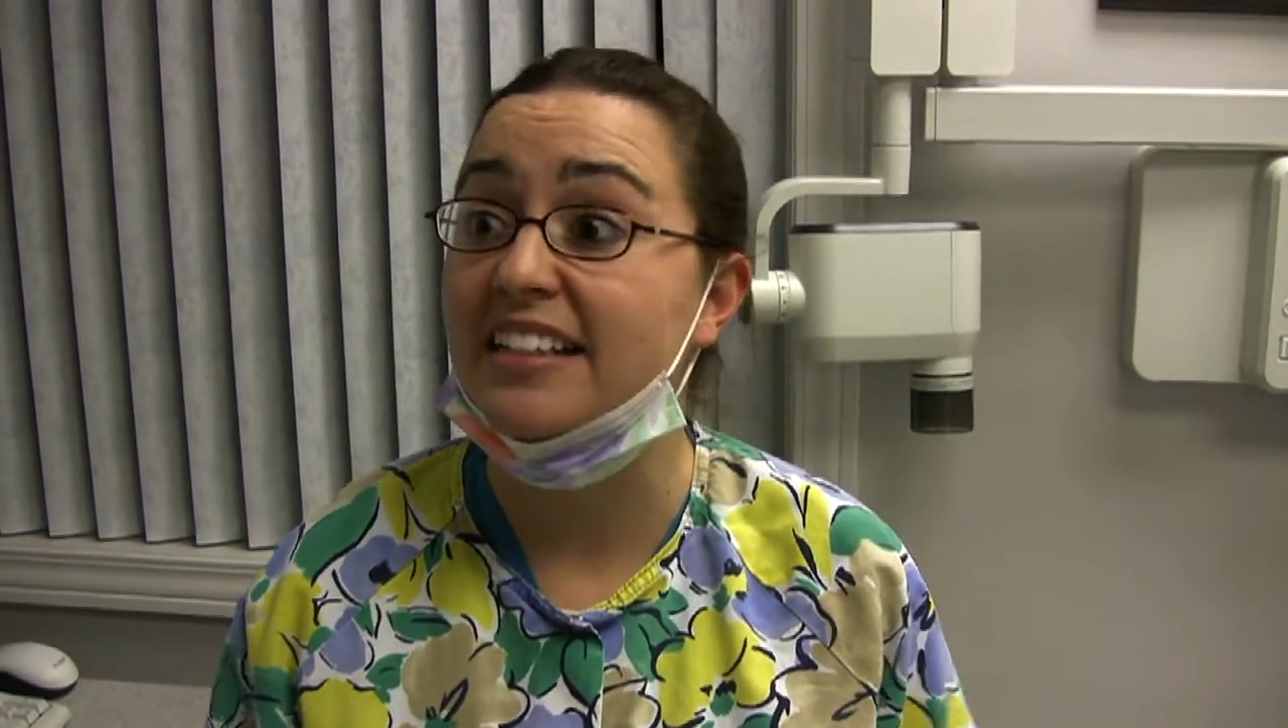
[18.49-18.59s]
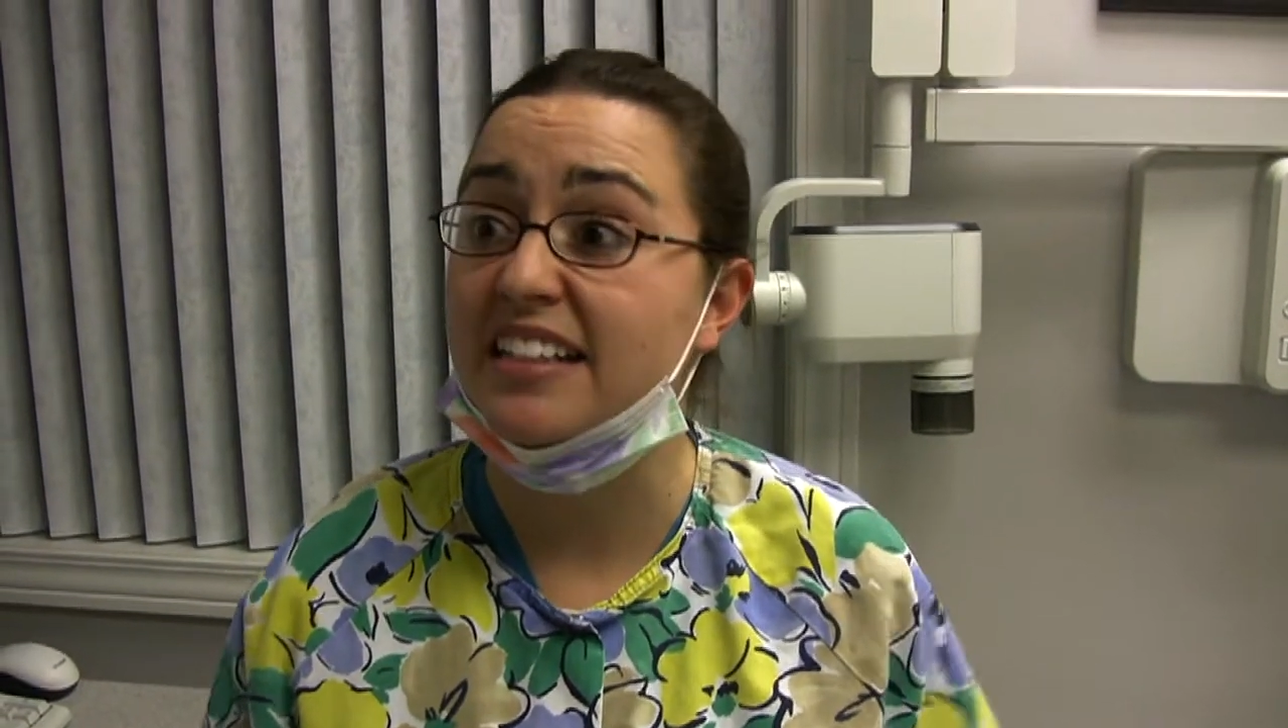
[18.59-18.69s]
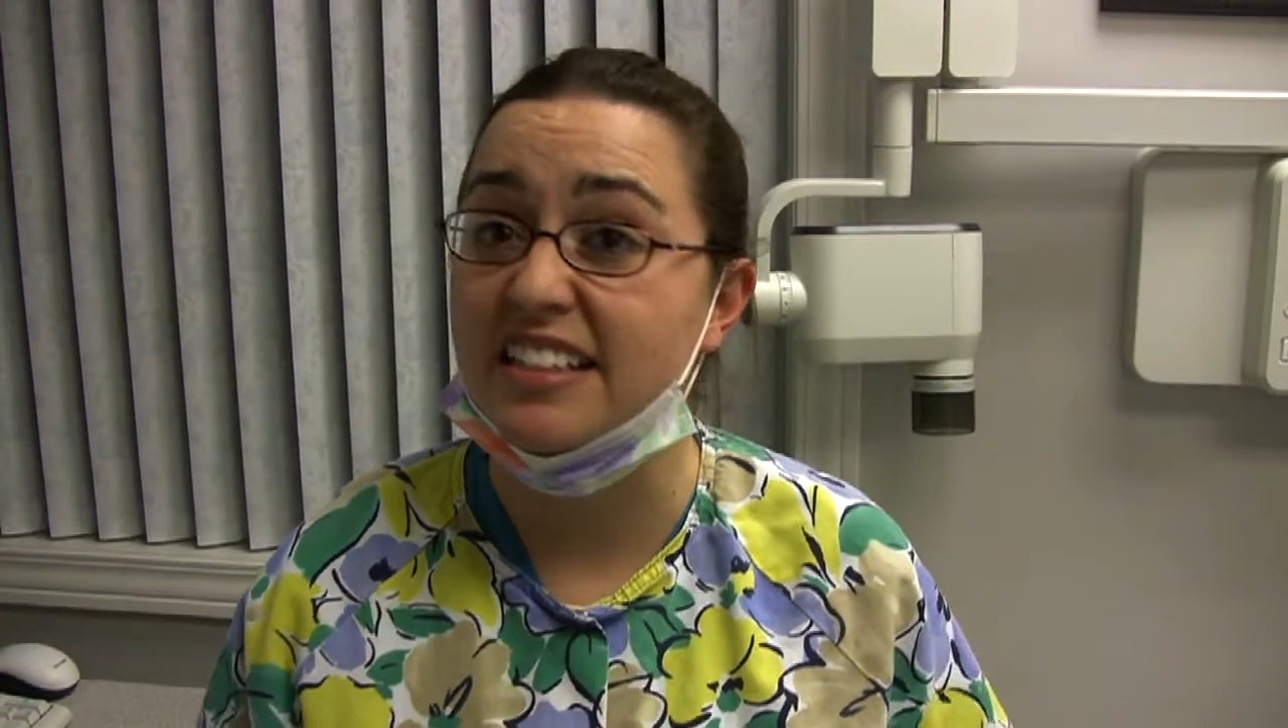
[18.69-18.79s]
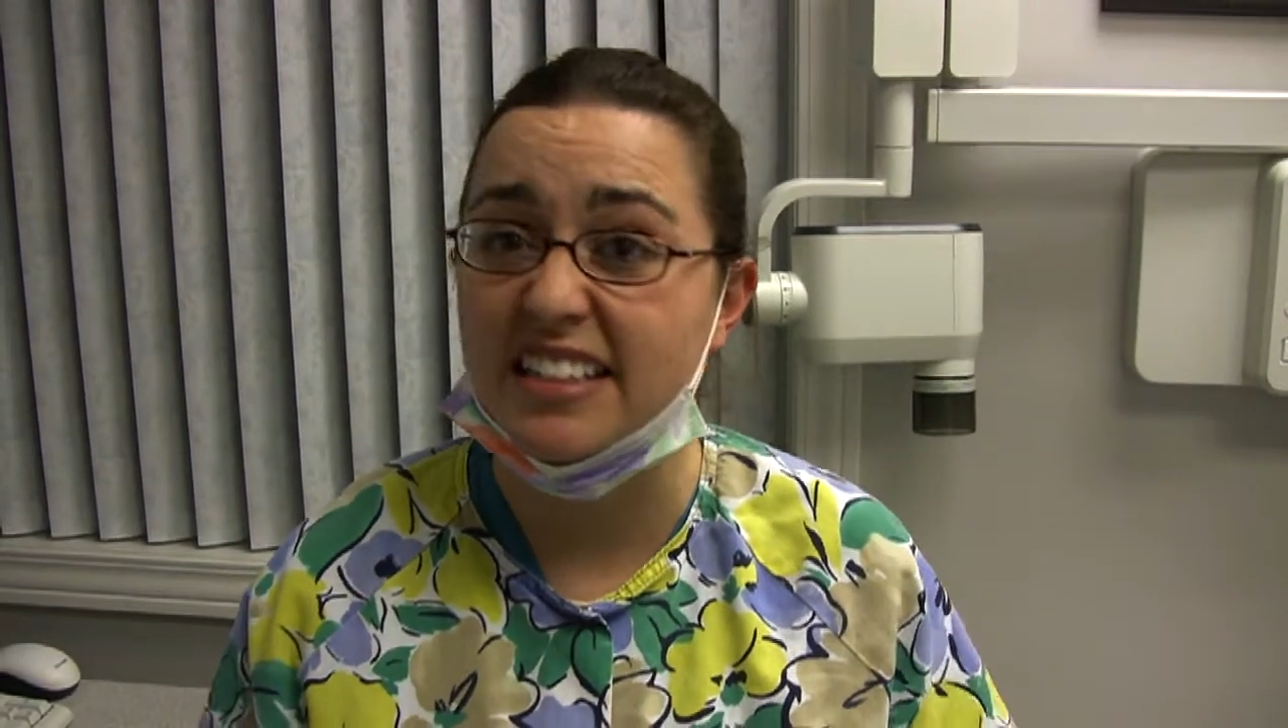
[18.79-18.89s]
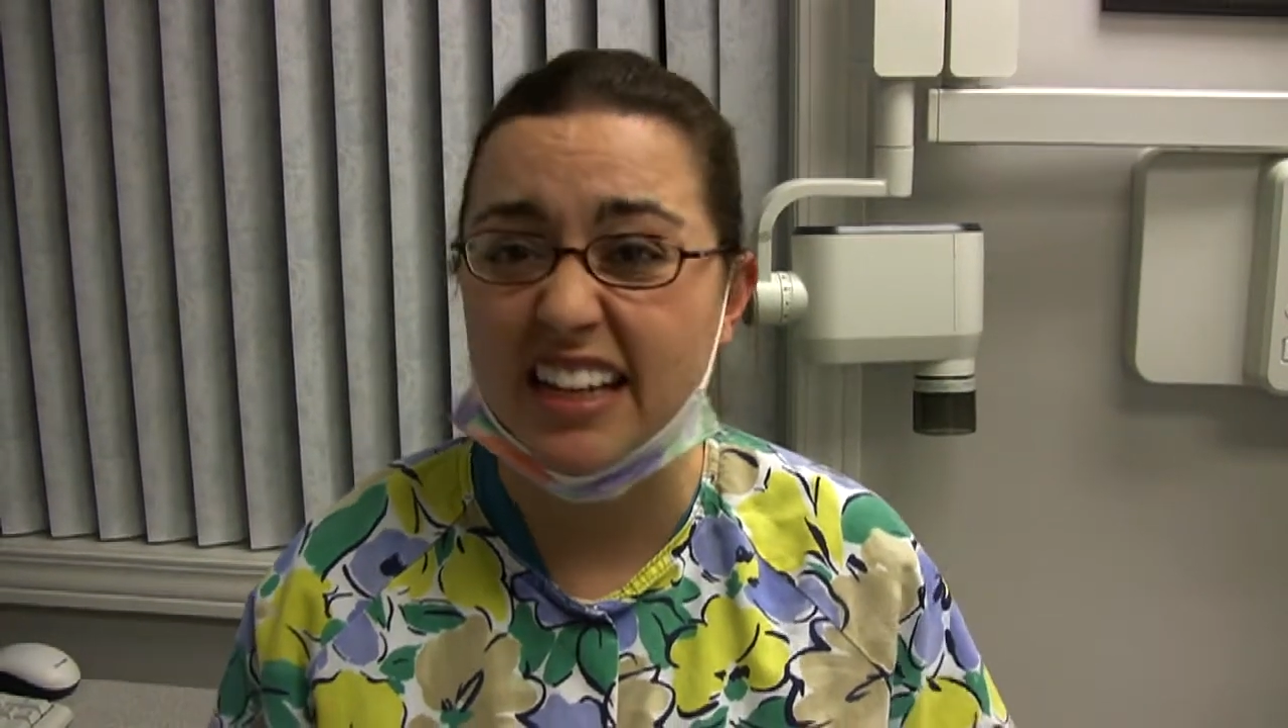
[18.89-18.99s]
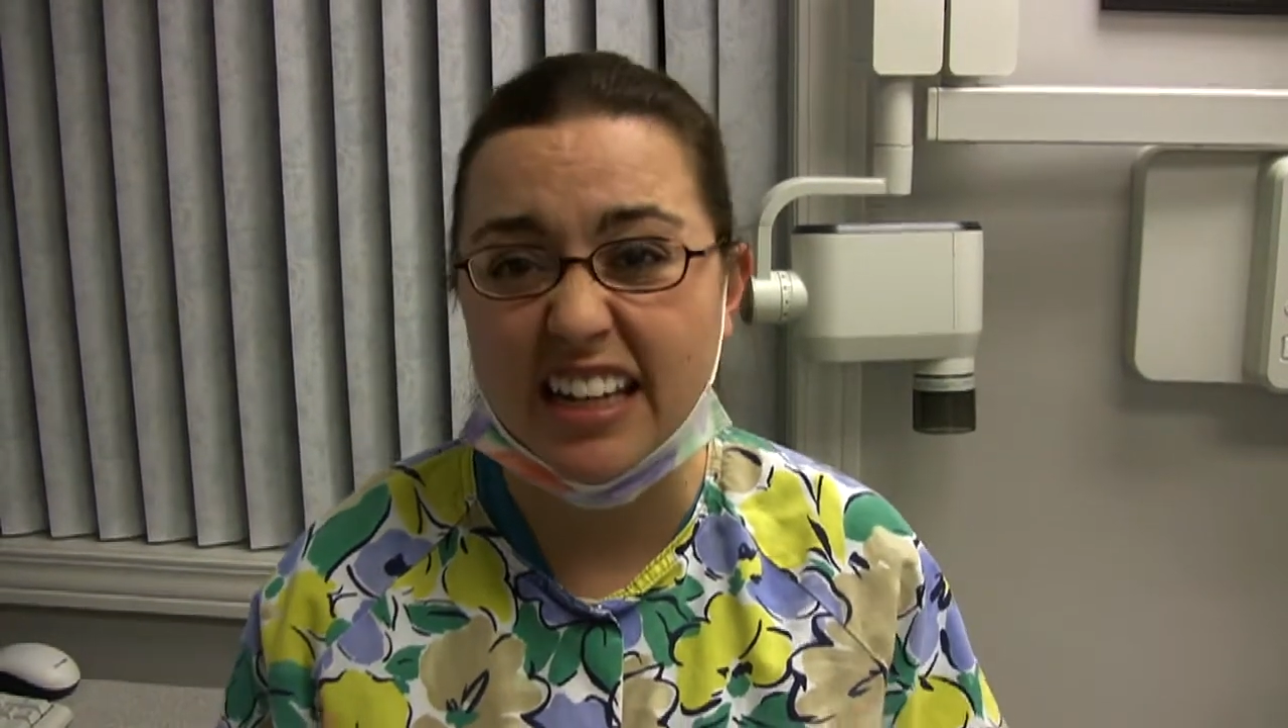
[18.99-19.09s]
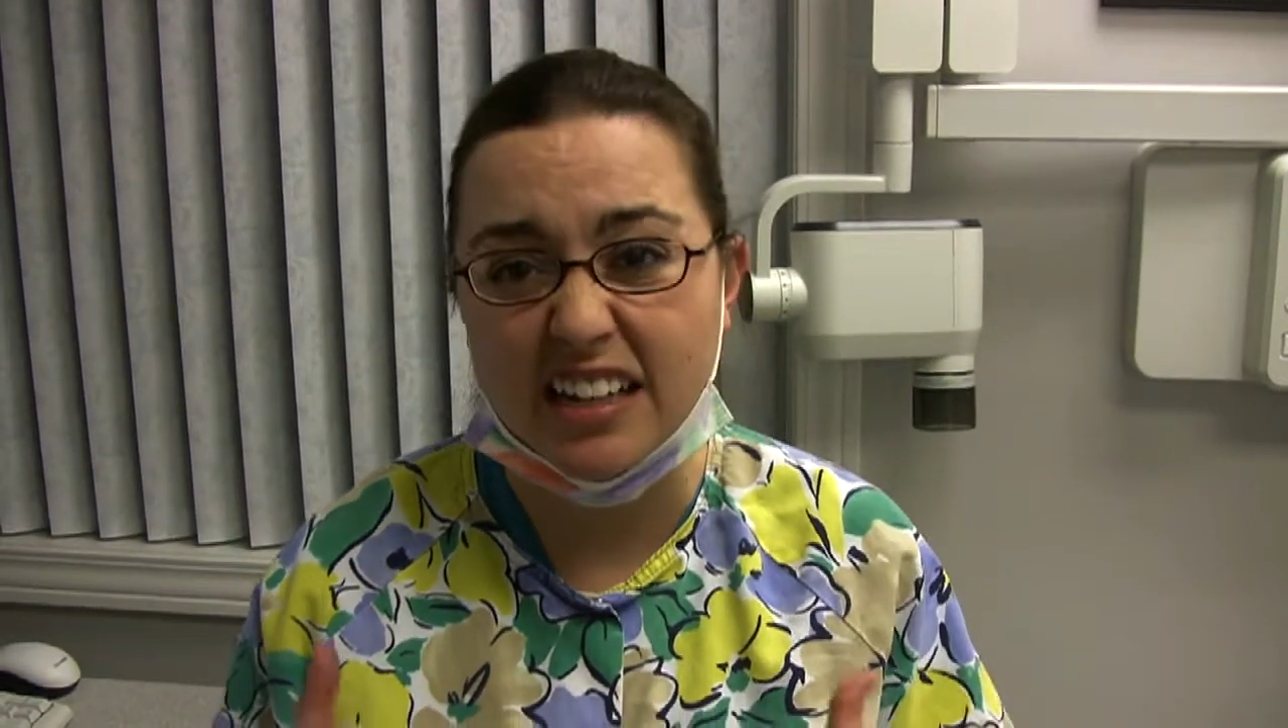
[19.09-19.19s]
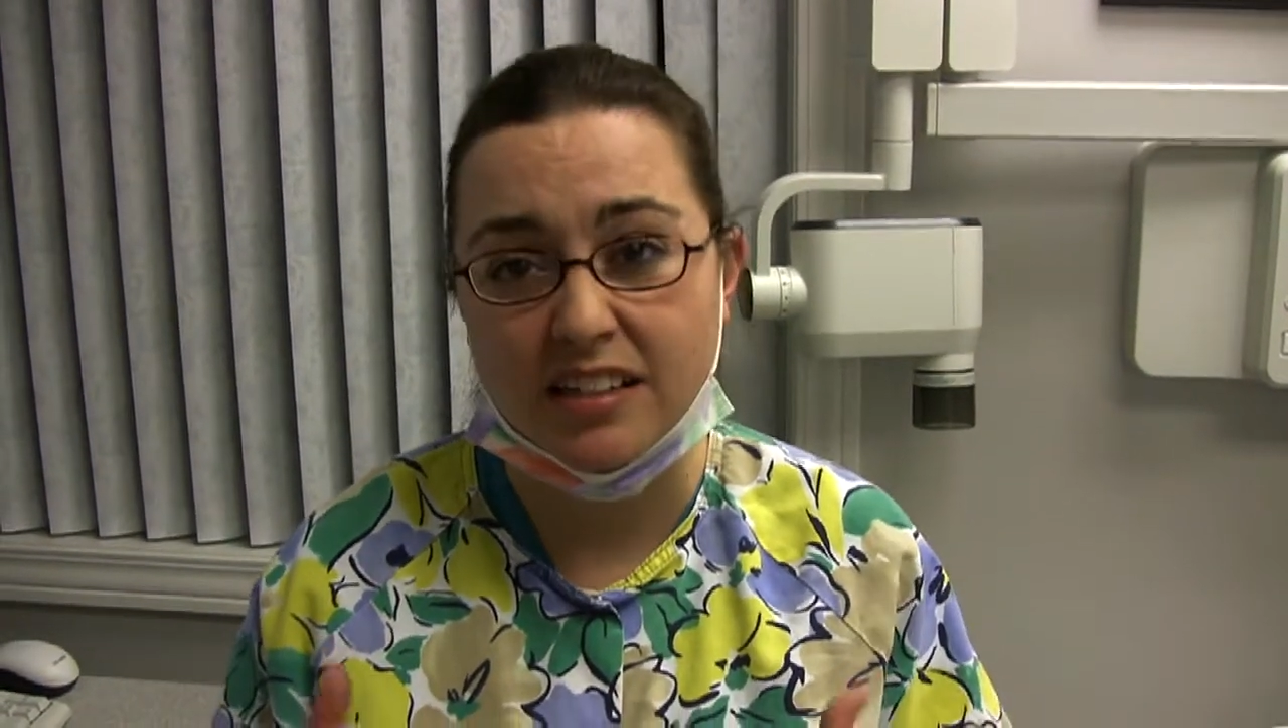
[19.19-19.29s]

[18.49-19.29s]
a sticky,